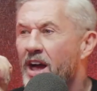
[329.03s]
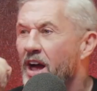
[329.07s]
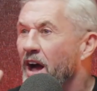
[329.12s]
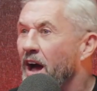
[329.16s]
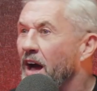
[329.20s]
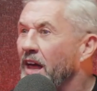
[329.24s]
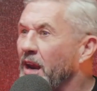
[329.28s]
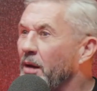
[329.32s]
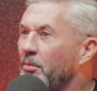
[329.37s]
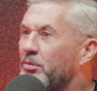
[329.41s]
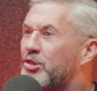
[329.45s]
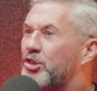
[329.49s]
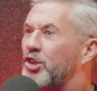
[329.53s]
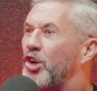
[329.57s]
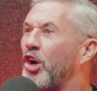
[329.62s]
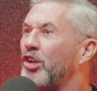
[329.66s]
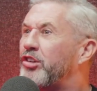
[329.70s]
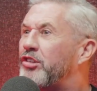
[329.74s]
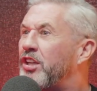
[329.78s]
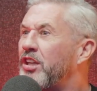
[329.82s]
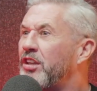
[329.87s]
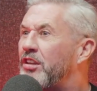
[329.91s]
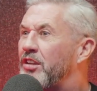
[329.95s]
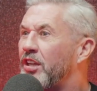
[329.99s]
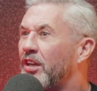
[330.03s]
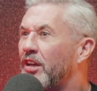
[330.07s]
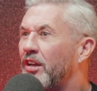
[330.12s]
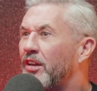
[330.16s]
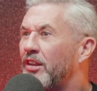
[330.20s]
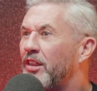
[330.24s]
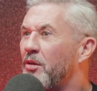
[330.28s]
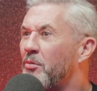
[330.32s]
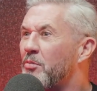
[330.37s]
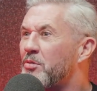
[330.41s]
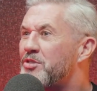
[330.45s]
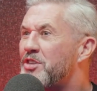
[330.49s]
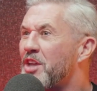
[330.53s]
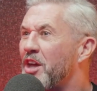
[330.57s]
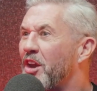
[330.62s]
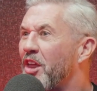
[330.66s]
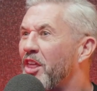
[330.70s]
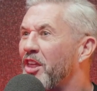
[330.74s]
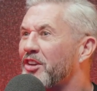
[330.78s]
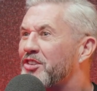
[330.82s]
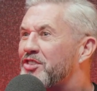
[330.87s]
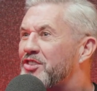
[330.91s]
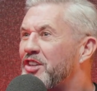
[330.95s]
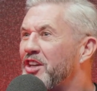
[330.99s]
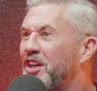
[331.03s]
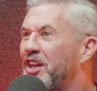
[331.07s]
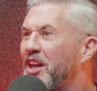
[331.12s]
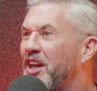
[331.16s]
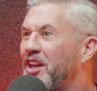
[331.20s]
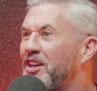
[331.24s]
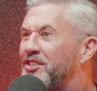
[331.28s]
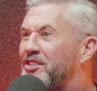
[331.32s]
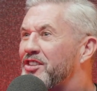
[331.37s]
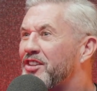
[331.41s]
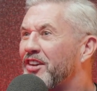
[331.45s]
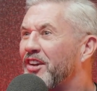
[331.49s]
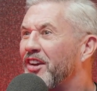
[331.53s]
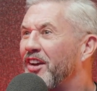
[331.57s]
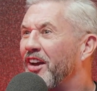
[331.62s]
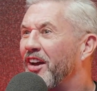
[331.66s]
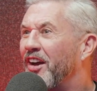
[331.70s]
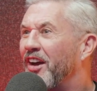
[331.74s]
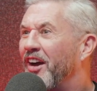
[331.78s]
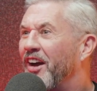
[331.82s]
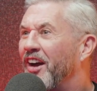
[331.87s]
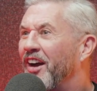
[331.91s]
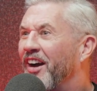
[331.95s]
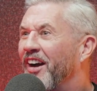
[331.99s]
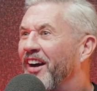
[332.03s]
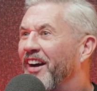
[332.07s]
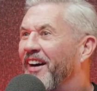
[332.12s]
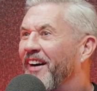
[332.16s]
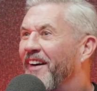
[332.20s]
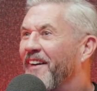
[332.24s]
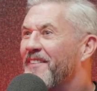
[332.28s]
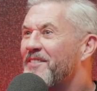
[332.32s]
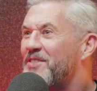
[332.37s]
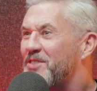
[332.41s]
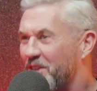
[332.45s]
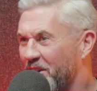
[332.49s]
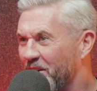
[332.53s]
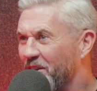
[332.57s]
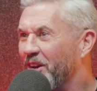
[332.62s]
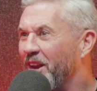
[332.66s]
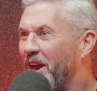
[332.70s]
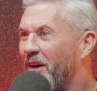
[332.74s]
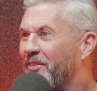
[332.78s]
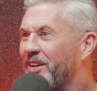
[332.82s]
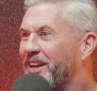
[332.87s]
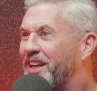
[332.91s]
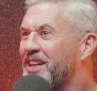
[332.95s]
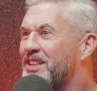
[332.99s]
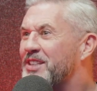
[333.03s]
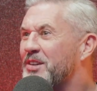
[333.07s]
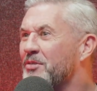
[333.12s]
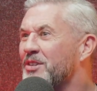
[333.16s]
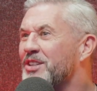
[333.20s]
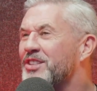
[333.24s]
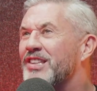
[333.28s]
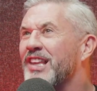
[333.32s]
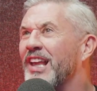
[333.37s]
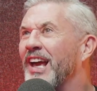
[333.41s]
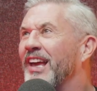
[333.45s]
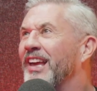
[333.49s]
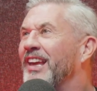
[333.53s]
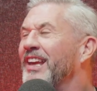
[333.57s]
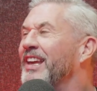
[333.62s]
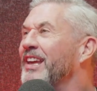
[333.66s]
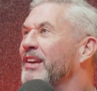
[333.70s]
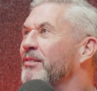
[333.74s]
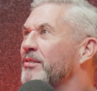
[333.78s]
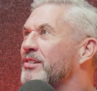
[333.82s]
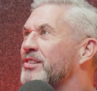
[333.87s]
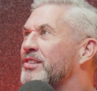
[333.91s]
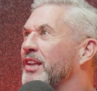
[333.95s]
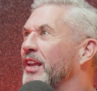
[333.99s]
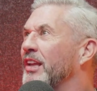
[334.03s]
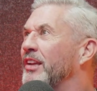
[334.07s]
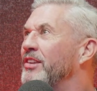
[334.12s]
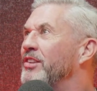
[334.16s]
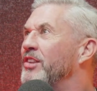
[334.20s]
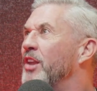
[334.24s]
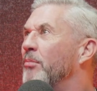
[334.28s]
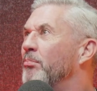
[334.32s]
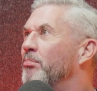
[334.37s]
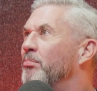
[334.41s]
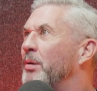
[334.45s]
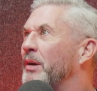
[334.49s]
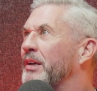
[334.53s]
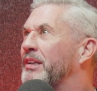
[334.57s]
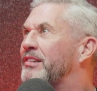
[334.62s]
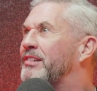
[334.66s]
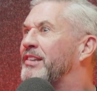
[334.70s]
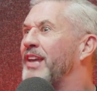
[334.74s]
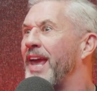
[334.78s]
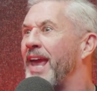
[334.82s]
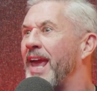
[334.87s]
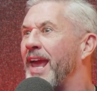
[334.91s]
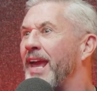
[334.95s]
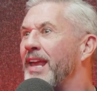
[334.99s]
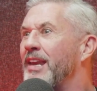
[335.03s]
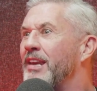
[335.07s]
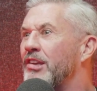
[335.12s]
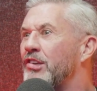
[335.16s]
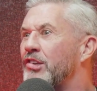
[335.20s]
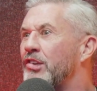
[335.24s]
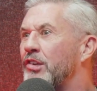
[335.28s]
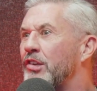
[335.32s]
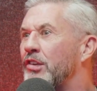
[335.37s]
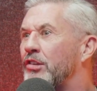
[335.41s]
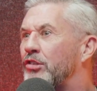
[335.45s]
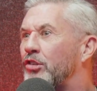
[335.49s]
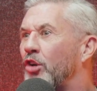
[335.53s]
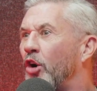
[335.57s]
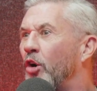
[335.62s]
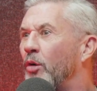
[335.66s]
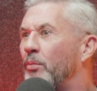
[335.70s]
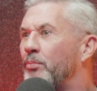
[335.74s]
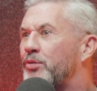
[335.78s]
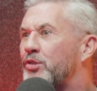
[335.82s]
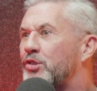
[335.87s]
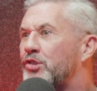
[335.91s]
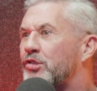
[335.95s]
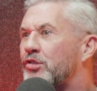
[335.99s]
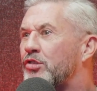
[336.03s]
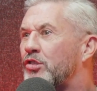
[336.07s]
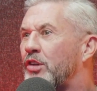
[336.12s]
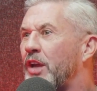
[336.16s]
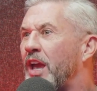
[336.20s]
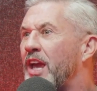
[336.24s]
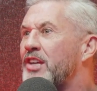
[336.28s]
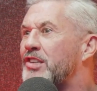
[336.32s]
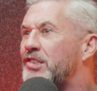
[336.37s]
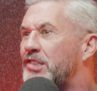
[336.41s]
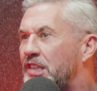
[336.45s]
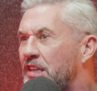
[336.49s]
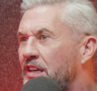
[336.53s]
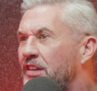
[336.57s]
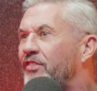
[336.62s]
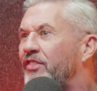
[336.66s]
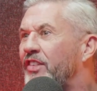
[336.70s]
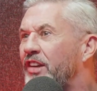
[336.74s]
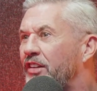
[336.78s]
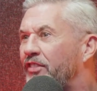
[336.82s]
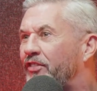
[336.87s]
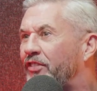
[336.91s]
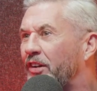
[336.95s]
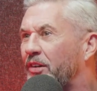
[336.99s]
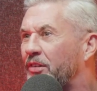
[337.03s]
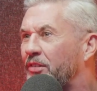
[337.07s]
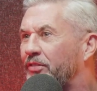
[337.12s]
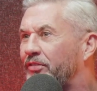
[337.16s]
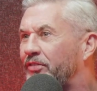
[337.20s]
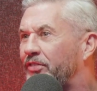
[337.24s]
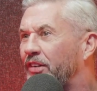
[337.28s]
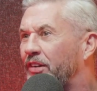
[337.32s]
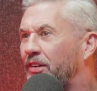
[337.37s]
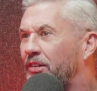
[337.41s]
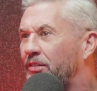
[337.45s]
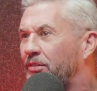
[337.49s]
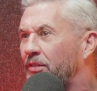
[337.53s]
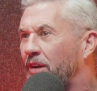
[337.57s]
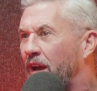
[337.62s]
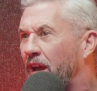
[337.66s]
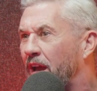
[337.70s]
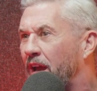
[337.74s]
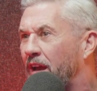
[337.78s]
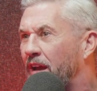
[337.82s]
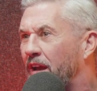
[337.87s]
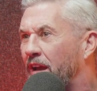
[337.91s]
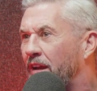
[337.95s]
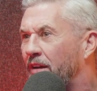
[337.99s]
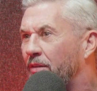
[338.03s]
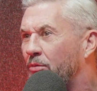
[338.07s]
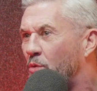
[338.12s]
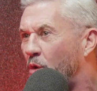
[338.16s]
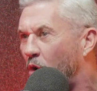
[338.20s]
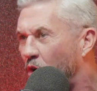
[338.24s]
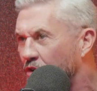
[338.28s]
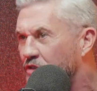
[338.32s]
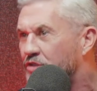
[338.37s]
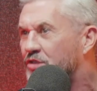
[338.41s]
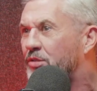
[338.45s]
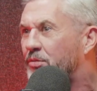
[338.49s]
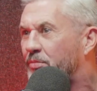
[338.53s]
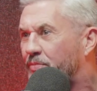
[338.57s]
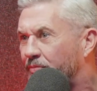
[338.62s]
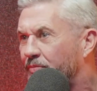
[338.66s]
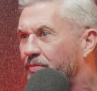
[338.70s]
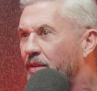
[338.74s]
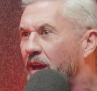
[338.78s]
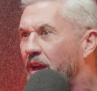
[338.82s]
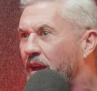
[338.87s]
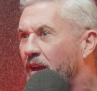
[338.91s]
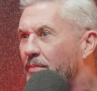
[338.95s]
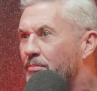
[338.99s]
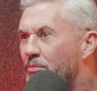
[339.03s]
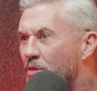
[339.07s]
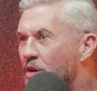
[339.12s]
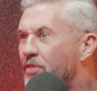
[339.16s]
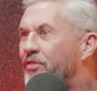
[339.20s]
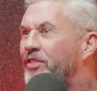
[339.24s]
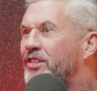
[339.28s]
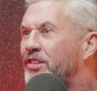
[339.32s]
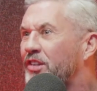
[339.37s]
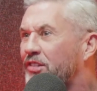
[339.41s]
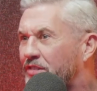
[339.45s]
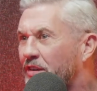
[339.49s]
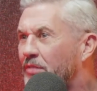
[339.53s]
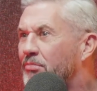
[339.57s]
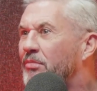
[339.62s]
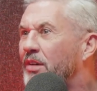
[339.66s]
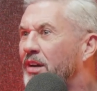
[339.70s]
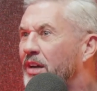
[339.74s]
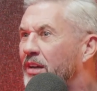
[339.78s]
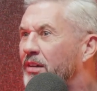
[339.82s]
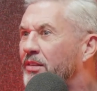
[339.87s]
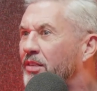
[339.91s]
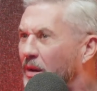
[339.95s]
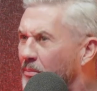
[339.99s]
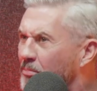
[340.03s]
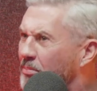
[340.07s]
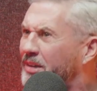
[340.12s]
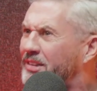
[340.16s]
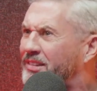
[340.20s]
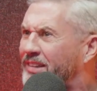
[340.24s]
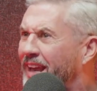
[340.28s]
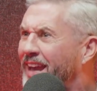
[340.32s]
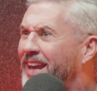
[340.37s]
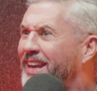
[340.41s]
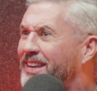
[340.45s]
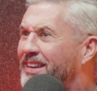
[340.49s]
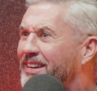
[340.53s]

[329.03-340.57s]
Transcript: and I was gutted that it was another series. Do you know that? Because it was, I think it was like number 10 in top STV for watched movies or something, innit? Number 10